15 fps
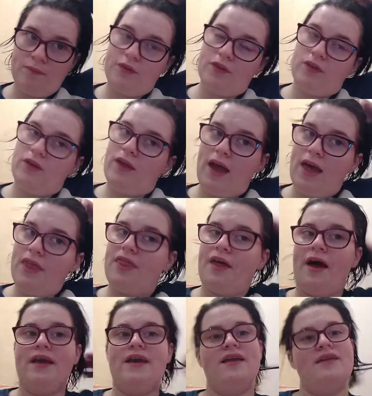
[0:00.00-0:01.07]
So yeah,
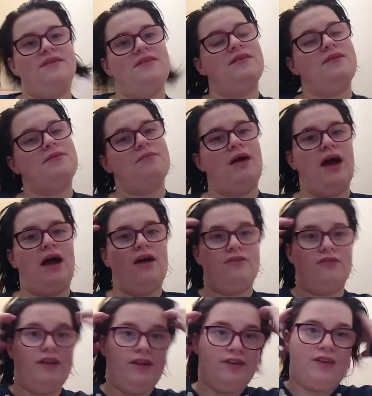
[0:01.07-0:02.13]
that is my
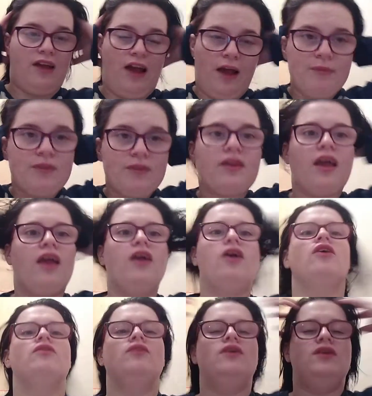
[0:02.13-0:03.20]
real-time
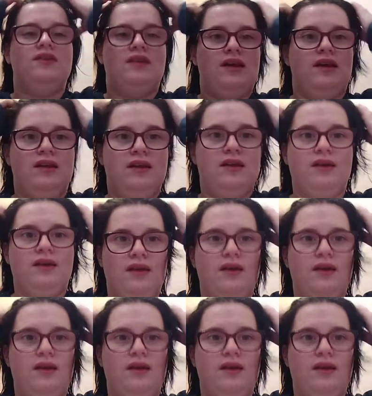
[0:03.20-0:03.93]
skincare routine.